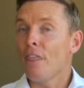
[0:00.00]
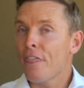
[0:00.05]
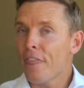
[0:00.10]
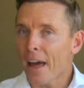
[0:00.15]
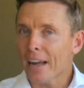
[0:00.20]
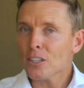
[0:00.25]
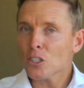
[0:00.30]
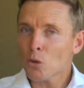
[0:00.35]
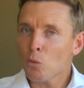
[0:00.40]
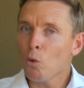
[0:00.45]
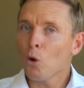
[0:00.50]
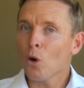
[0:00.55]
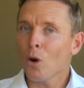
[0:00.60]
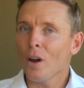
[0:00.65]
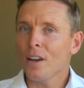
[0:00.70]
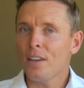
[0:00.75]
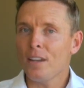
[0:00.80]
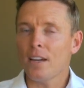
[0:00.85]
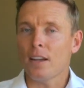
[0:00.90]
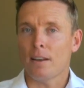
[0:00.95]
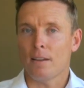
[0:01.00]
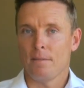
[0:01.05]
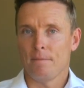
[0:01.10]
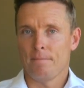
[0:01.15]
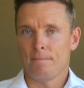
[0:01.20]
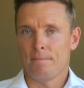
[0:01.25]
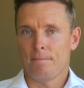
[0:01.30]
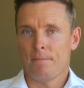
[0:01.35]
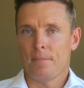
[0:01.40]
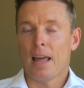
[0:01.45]
That's what I did.
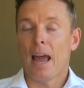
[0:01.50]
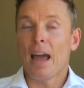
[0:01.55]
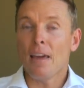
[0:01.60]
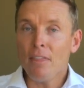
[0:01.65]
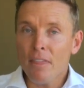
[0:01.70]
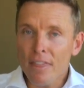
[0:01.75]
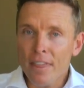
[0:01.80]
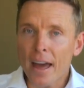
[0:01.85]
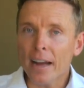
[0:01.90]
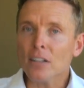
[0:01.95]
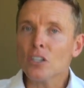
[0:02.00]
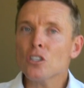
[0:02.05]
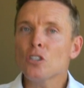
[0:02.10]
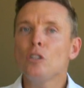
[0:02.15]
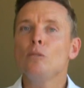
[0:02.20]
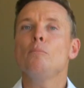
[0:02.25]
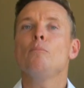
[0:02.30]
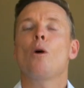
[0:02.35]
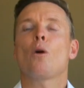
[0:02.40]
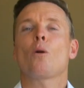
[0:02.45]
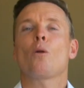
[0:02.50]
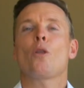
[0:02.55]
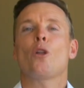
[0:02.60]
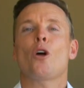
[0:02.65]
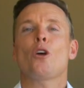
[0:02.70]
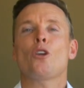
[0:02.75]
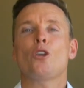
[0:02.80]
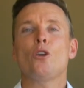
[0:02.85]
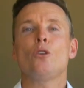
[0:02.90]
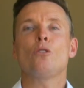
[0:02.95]
And that's the model
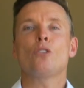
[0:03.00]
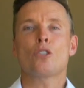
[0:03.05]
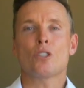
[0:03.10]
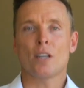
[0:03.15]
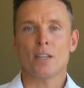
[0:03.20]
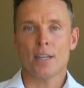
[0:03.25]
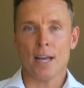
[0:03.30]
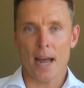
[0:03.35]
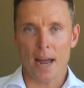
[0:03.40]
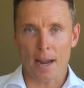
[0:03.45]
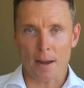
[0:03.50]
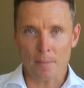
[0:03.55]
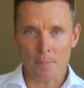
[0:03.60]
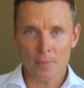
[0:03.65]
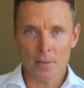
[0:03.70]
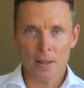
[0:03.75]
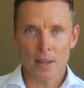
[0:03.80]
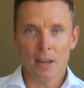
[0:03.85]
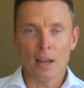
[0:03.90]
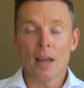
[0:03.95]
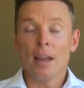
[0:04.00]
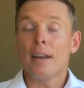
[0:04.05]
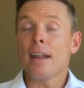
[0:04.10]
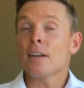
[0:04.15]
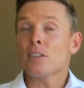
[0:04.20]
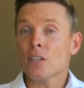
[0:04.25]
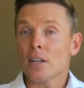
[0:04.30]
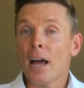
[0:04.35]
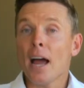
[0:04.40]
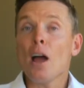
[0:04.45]
that I use today.
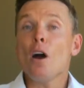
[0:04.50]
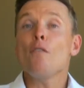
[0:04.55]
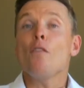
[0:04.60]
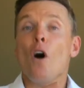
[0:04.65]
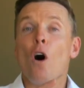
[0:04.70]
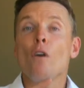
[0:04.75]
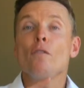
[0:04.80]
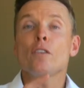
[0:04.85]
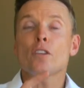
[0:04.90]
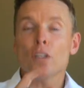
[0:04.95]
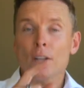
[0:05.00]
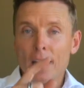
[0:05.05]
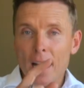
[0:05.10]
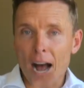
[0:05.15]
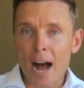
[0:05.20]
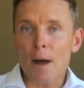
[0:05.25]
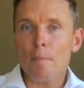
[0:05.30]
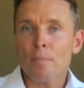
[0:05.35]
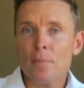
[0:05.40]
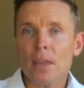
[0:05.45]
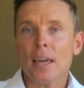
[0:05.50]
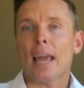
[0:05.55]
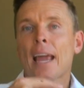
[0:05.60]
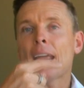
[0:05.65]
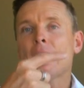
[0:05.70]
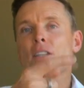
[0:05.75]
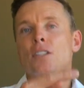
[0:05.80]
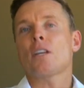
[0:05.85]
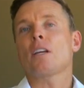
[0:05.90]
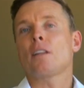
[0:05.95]
Now today I've obviously upped the
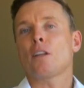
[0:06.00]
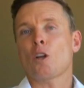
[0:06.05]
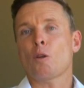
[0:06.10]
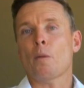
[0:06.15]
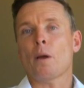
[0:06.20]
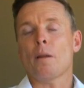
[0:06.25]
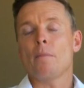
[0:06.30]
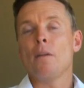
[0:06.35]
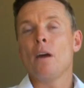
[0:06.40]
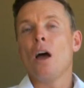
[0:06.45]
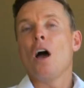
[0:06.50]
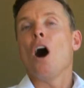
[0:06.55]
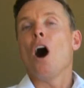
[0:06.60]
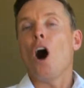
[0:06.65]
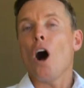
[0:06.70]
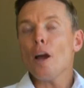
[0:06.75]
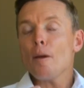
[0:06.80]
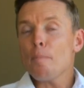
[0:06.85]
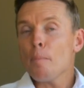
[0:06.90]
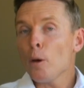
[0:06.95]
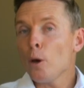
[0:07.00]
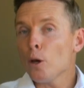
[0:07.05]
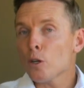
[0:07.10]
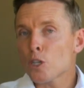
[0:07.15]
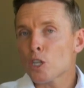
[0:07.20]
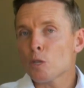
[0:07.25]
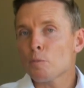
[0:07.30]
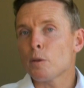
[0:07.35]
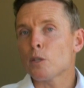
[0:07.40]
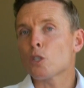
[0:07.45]
ante a little bit. I
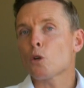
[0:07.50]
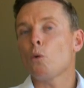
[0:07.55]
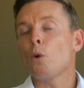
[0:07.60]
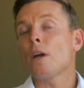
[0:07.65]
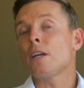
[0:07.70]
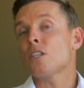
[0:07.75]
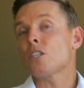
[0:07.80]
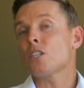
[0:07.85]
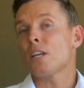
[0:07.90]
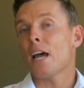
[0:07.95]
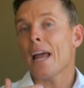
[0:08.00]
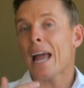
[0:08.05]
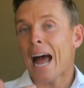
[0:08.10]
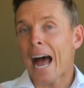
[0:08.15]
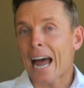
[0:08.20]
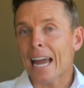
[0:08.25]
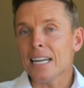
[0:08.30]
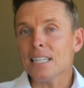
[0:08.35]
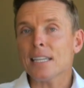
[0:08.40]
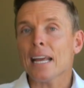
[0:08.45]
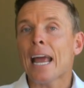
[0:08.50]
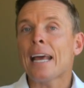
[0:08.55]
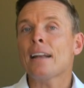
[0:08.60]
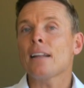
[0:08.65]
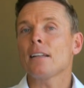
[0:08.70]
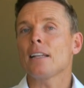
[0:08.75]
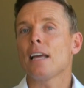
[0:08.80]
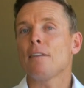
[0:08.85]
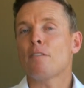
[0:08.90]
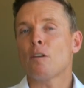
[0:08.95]
purchase between say 8 and
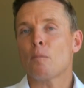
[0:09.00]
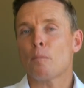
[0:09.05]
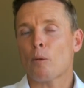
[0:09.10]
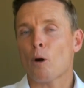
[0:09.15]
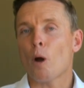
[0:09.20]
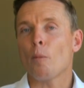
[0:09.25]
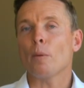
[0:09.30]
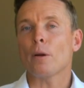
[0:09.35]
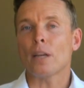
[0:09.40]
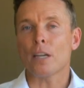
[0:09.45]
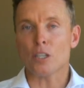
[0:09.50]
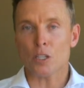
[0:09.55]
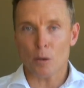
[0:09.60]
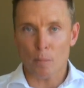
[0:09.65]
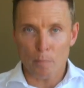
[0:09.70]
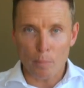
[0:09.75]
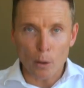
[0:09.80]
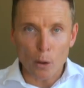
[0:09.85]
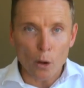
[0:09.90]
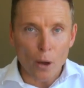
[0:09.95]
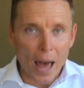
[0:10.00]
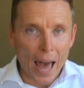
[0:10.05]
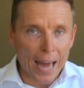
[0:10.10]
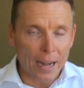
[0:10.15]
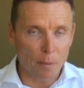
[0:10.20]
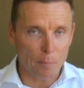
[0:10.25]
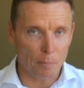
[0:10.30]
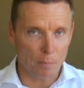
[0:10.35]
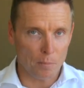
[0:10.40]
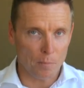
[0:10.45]
11 properties per
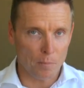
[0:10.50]
annum.